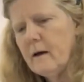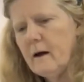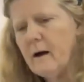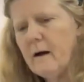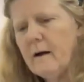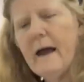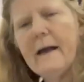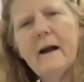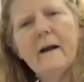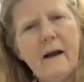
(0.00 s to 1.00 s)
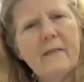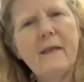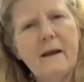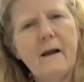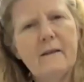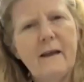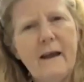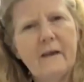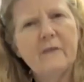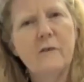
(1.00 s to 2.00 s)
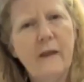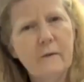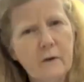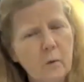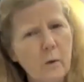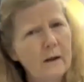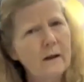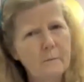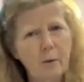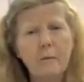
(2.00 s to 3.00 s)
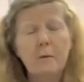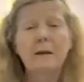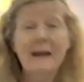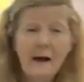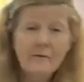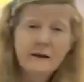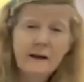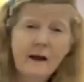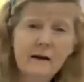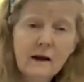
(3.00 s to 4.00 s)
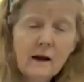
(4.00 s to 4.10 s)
And I think to answer that real well, I'd probably have to get